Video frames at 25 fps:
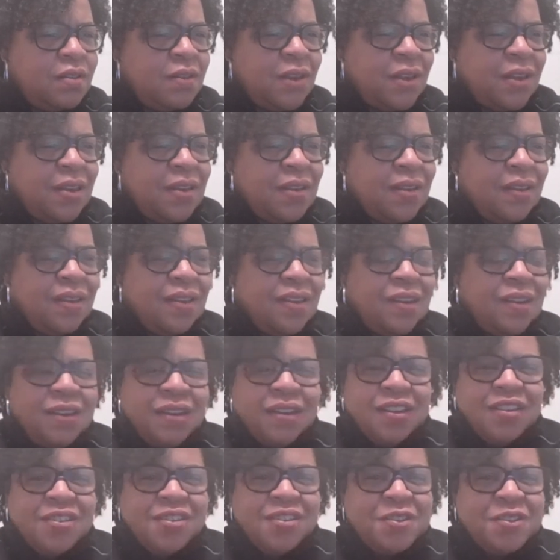okay,
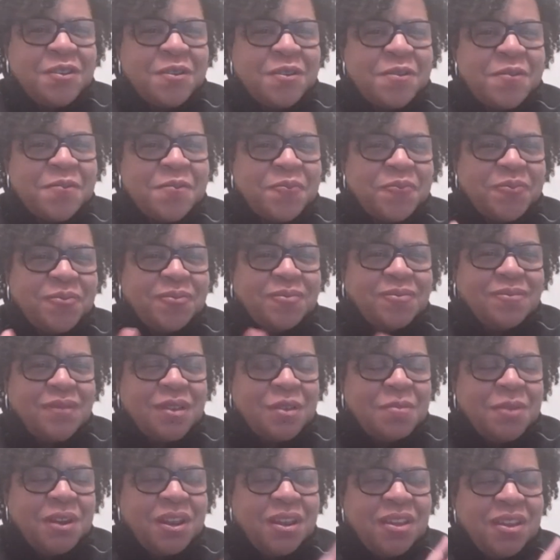so
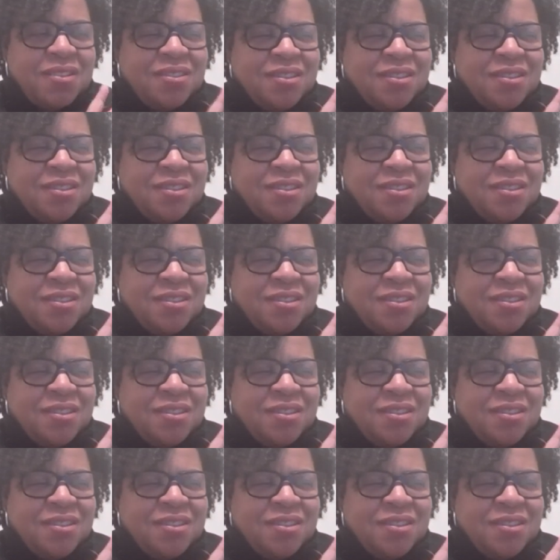I'm going to